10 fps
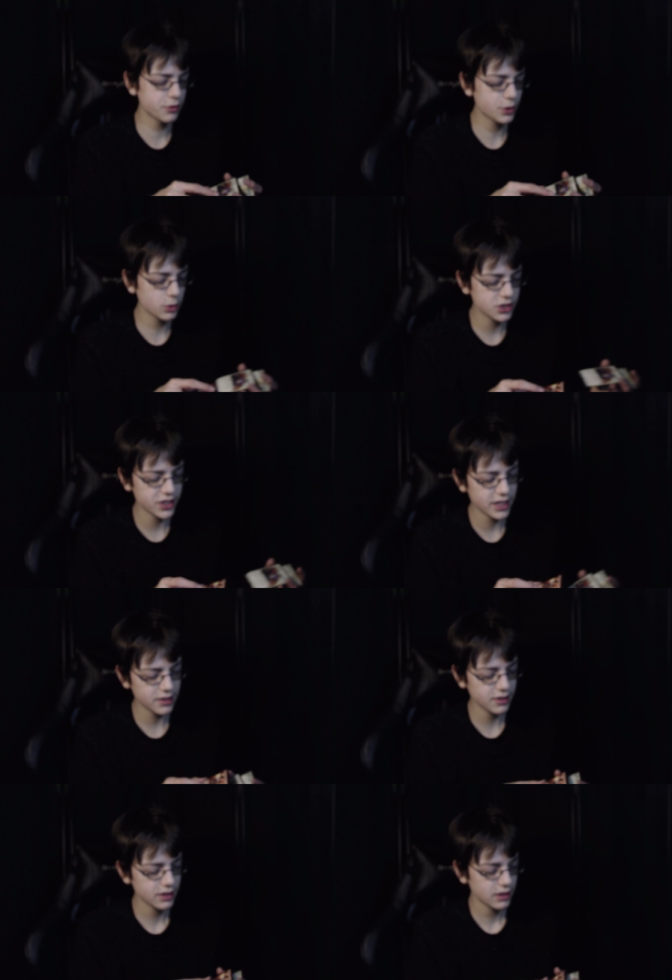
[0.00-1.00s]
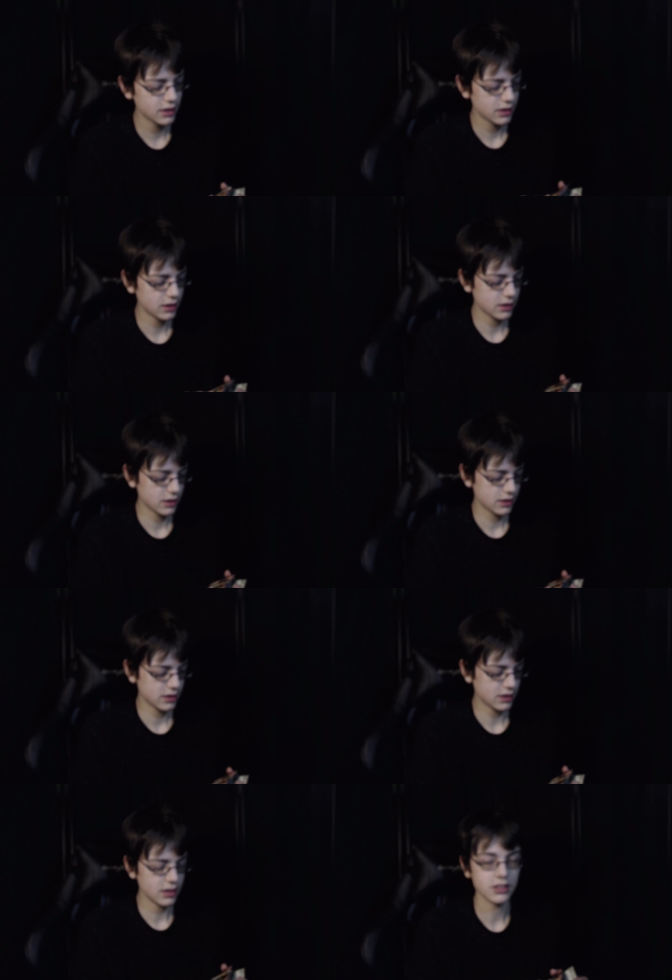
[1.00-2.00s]
tokens in it.
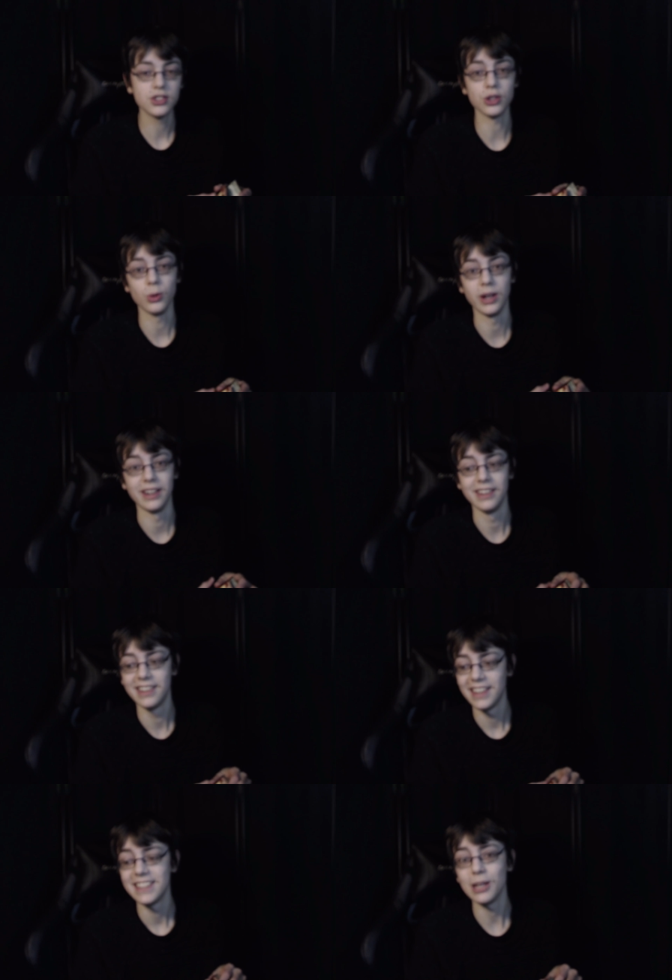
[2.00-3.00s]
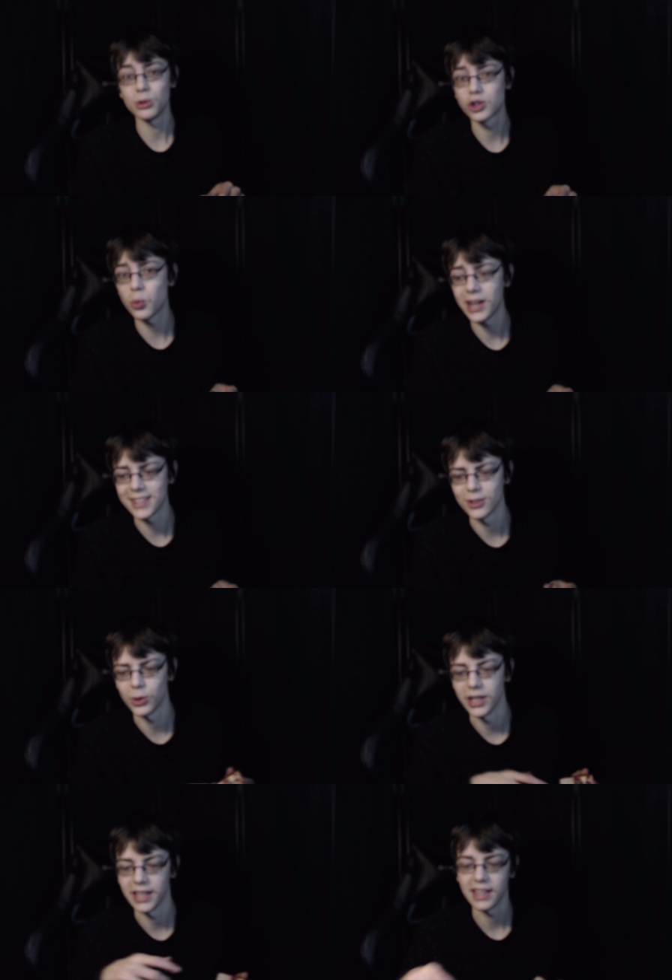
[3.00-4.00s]
So that was quite
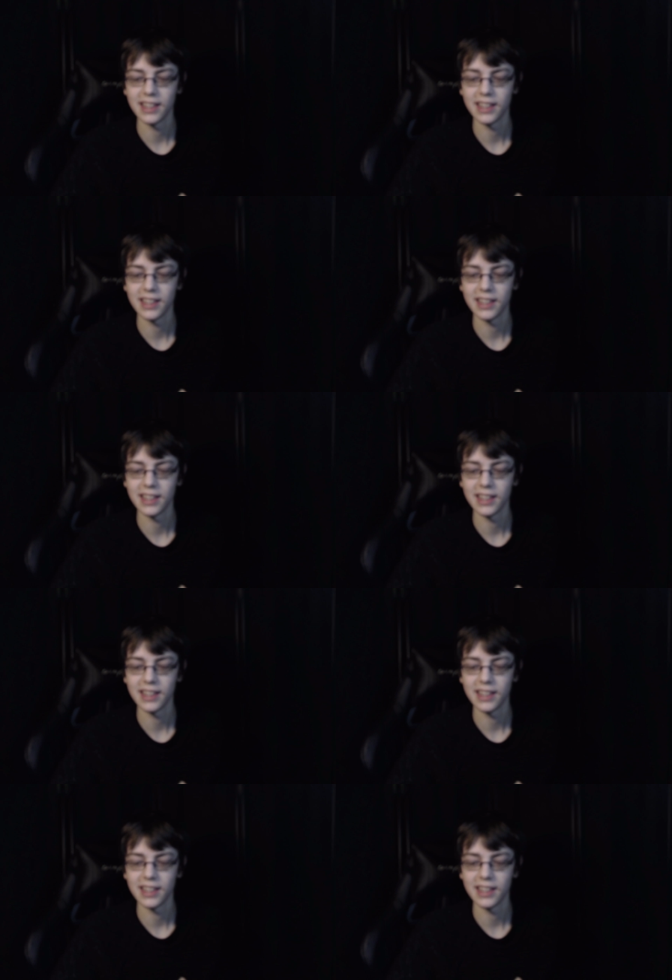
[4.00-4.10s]
annoying.